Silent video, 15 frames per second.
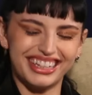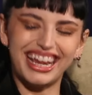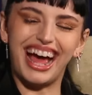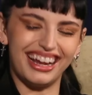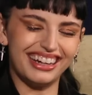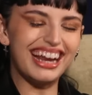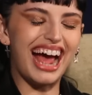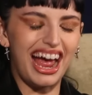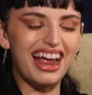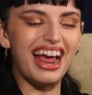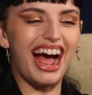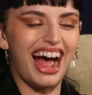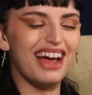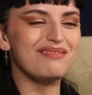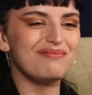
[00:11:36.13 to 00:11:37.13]
Yeah. I,
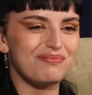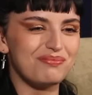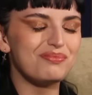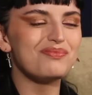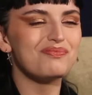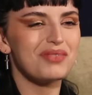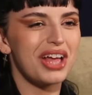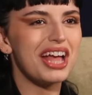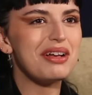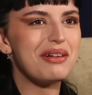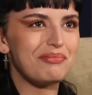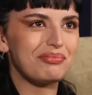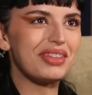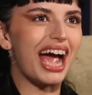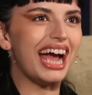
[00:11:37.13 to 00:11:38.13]
I'm
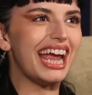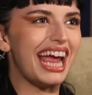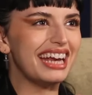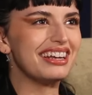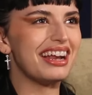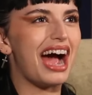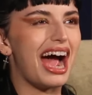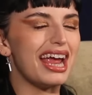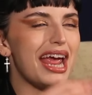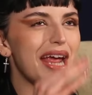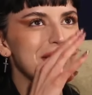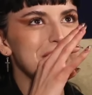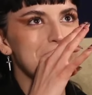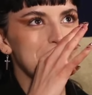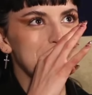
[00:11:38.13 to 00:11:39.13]
I hate I
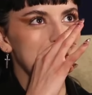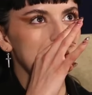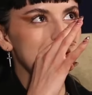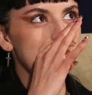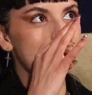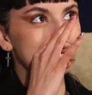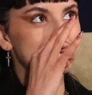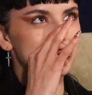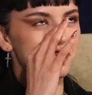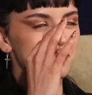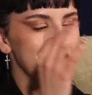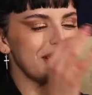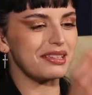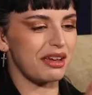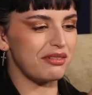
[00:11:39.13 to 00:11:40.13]
hate to jinx myself
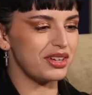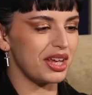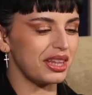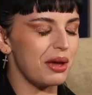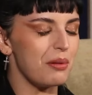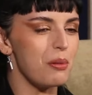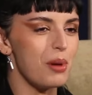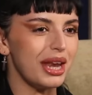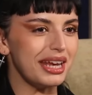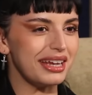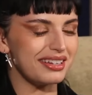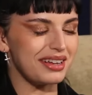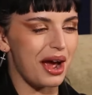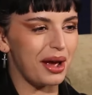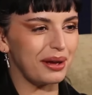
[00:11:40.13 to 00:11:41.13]
because I've done that many a
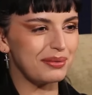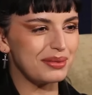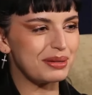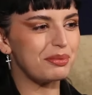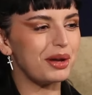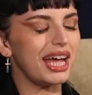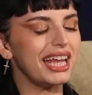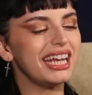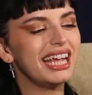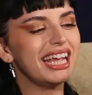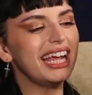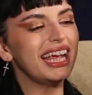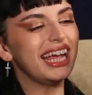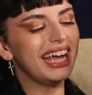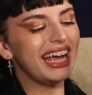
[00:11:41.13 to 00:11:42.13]
times, but
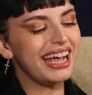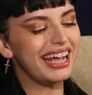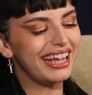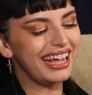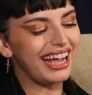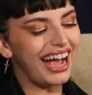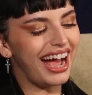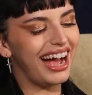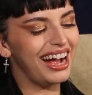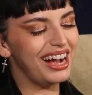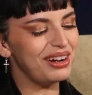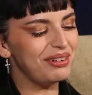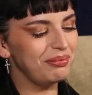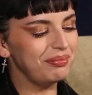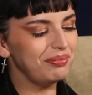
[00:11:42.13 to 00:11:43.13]

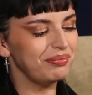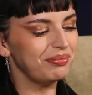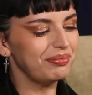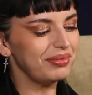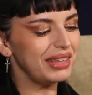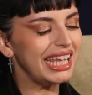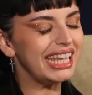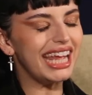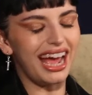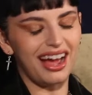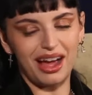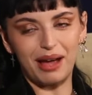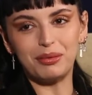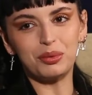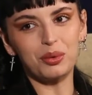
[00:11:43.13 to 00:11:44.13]
um, yeah,
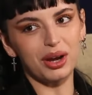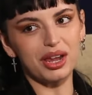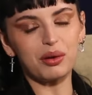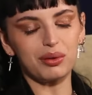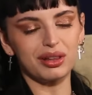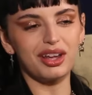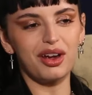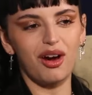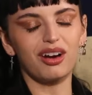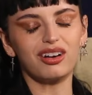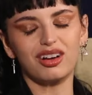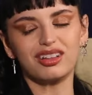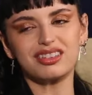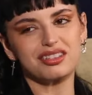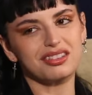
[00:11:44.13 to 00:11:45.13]
I've been working really hard
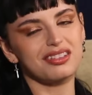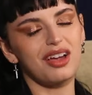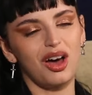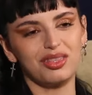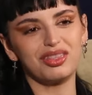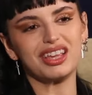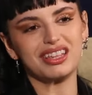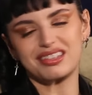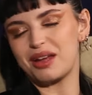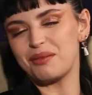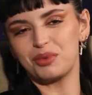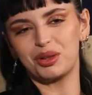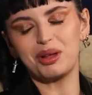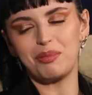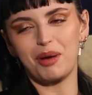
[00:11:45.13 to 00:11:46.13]
on on things I'm
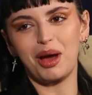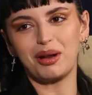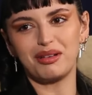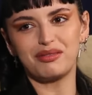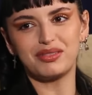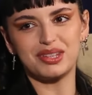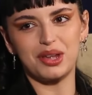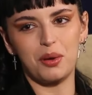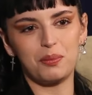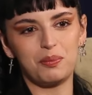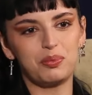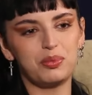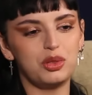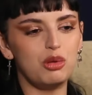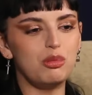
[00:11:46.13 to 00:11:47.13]
really proud of. So
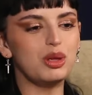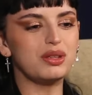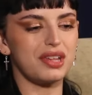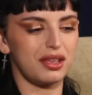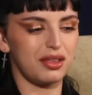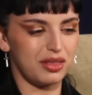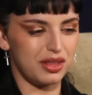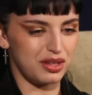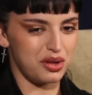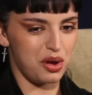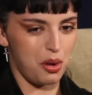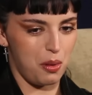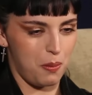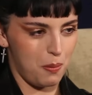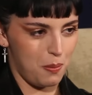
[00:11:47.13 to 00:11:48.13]
new music this
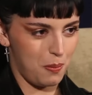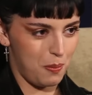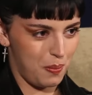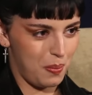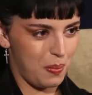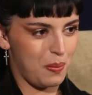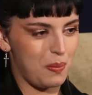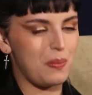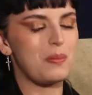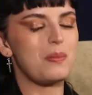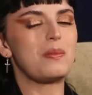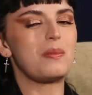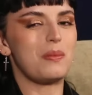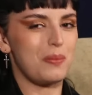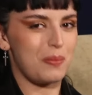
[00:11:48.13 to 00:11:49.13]
year.
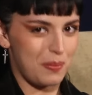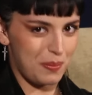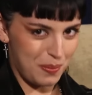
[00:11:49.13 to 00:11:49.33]
Okay.